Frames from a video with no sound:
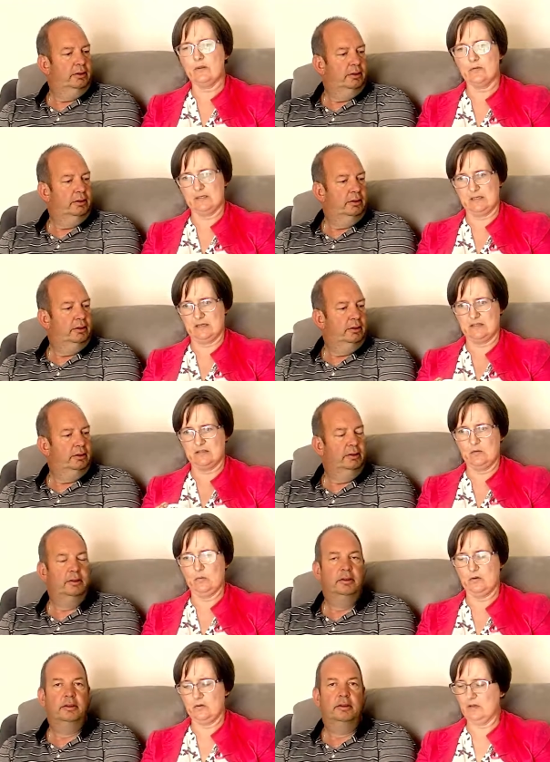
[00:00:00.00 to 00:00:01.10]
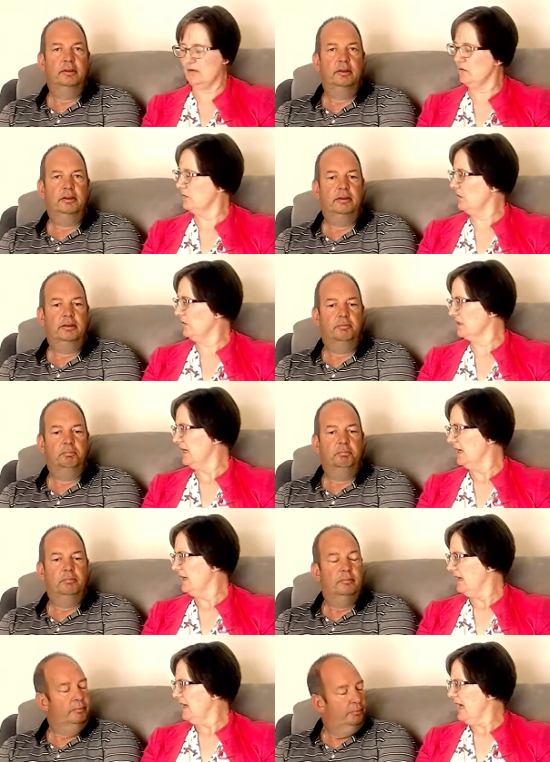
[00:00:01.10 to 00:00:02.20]
Speaker 1: whether it's going to suit what you need or not.
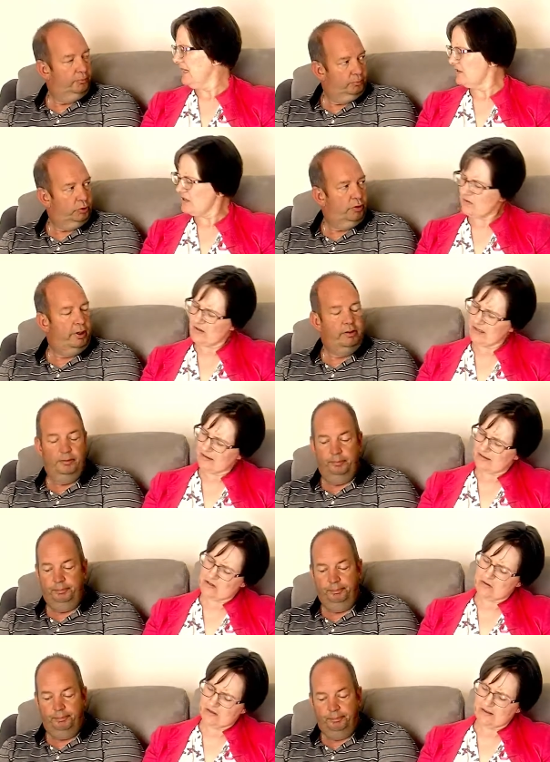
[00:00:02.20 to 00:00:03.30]
Do you think? Do you